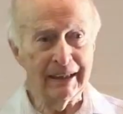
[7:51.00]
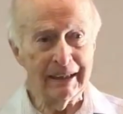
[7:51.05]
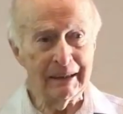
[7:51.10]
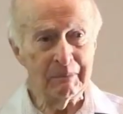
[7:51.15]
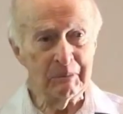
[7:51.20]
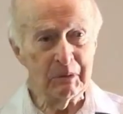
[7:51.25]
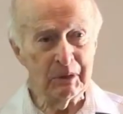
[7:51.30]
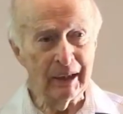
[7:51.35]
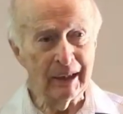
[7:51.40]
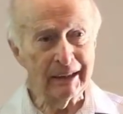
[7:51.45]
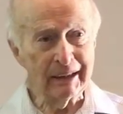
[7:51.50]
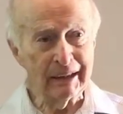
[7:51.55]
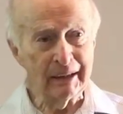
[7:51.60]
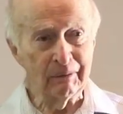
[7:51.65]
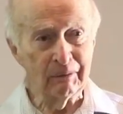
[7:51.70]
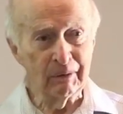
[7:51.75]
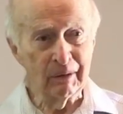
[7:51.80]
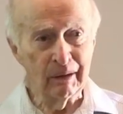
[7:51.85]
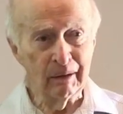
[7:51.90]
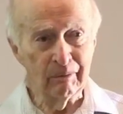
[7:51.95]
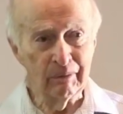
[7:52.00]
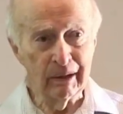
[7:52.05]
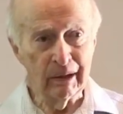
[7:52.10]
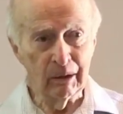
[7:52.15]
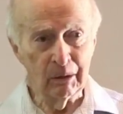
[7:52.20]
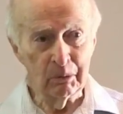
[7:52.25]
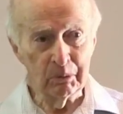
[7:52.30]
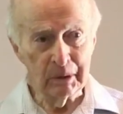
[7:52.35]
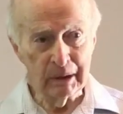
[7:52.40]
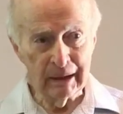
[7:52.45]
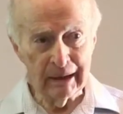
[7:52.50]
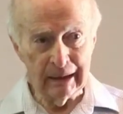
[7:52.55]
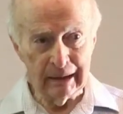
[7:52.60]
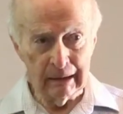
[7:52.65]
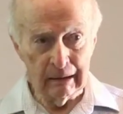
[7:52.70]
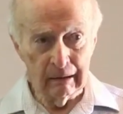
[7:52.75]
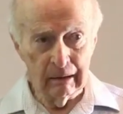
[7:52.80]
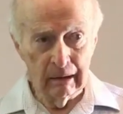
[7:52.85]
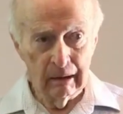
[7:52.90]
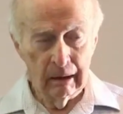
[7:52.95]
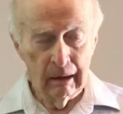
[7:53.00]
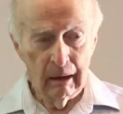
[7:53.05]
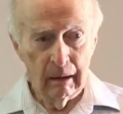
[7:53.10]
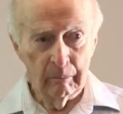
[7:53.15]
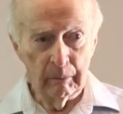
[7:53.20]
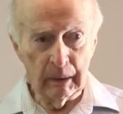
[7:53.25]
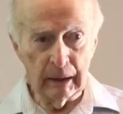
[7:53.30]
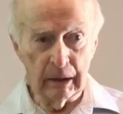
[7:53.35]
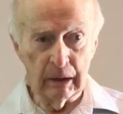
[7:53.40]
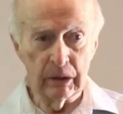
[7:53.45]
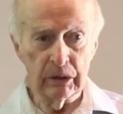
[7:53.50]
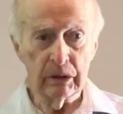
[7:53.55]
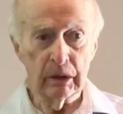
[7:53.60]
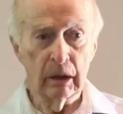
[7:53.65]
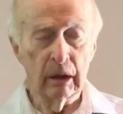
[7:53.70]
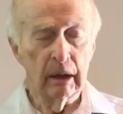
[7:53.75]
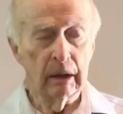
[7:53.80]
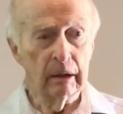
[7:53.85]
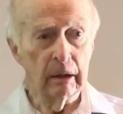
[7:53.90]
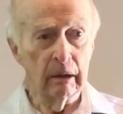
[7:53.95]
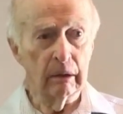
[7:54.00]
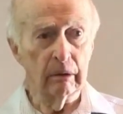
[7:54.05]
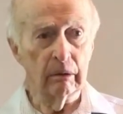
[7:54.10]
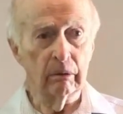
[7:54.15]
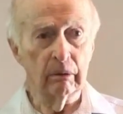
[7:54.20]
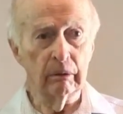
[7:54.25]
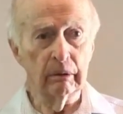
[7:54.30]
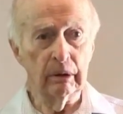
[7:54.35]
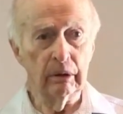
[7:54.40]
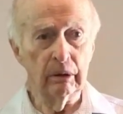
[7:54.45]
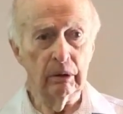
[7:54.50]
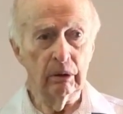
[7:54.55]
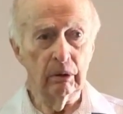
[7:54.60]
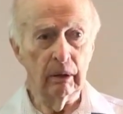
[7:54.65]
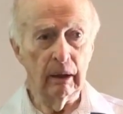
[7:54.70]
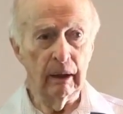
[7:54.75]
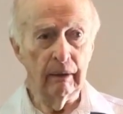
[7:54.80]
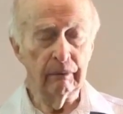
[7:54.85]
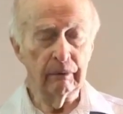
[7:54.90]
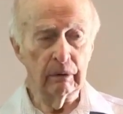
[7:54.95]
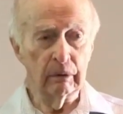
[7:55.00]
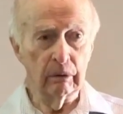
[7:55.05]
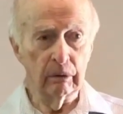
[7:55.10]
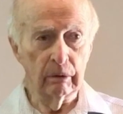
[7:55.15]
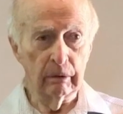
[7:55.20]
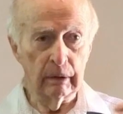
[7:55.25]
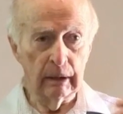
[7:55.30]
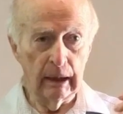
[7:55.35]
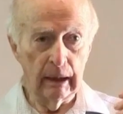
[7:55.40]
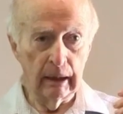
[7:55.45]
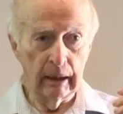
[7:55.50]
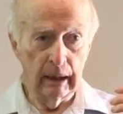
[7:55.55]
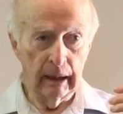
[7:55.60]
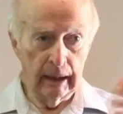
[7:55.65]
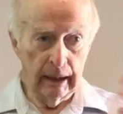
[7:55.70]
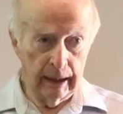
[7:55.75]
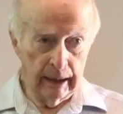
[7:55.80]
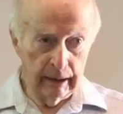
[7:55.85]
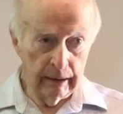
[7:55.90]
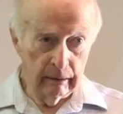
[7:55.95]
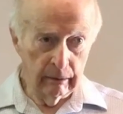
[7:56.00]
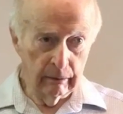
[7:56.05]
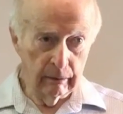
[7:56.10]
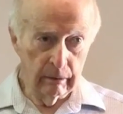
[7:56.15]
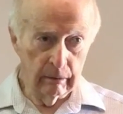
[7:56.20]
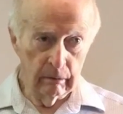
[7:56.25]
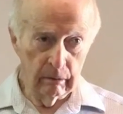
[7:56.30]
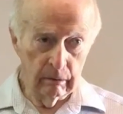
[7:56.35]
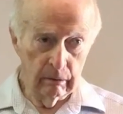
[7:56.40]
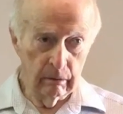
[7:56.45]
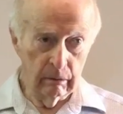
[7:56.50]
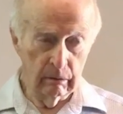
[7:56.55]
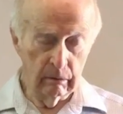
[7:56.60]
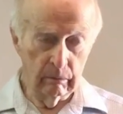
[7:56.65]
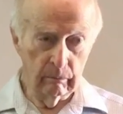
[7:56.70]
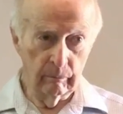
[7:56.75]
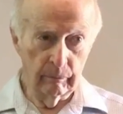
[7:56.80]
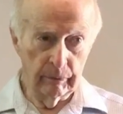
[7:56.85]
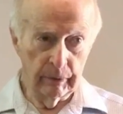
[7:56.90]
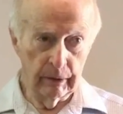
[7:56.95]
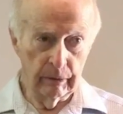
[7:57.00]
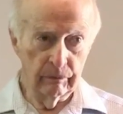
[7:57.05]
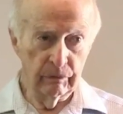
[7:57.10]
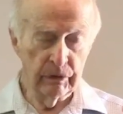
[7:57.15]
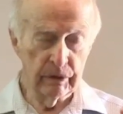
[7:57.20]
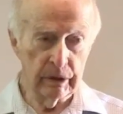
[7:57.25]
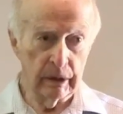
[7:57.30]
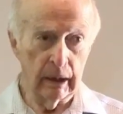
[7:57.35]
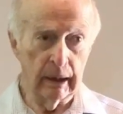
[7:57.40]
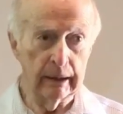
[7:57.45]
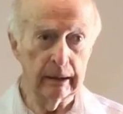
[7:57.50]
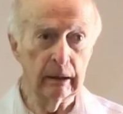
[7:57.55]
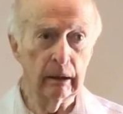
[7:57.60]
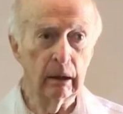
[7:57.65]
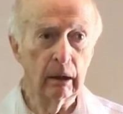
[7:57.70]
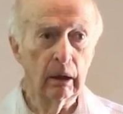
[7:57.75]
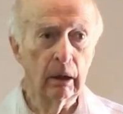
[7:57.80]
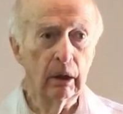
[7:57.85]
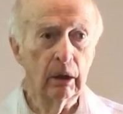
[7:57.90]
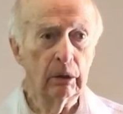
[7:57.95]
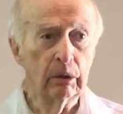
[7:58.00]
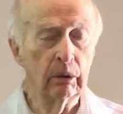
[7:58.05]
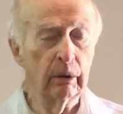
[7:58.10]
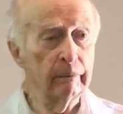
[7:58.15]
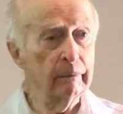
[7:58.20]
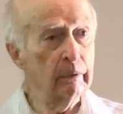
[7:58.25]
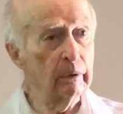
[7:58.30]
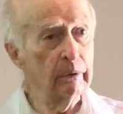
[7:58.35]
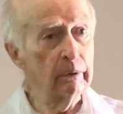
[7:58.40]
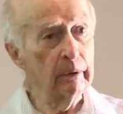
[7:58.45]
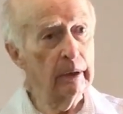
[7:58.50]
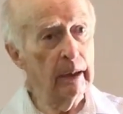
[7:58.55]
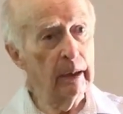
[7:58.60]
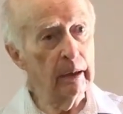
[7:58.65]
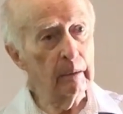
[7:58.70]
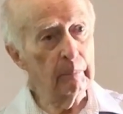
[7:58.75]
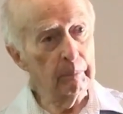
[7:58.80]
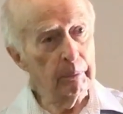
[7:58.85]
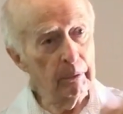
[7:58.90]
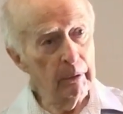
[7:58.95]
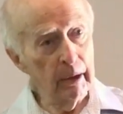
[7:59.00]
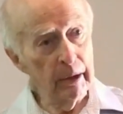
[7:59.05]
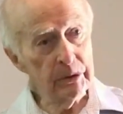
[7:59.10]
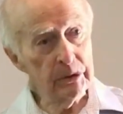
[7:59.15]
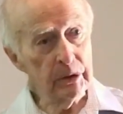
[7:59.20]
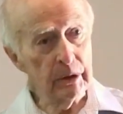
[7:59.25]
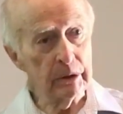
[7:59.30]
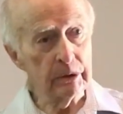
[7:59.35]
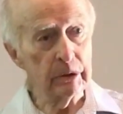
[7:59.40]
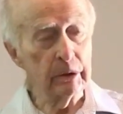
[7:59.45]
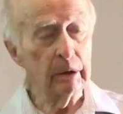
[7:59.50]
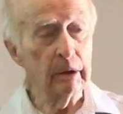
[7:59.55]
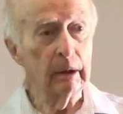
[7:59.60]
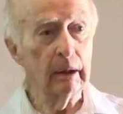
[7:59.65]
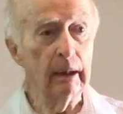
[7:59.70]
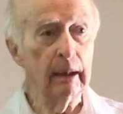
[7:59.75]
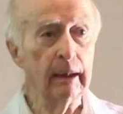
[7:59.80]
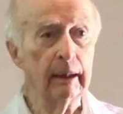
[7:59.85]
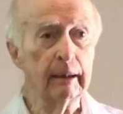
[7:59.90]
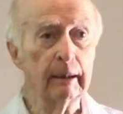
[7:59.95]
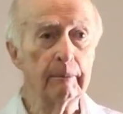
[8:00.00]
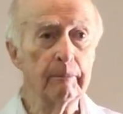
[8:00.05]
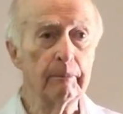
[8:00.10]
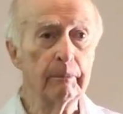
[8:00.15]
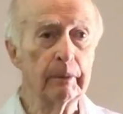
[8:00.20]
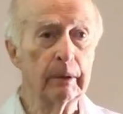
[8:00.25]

the objective of the OT, because not only do you have to learn how to handle your sight, you have to learn how to process it. And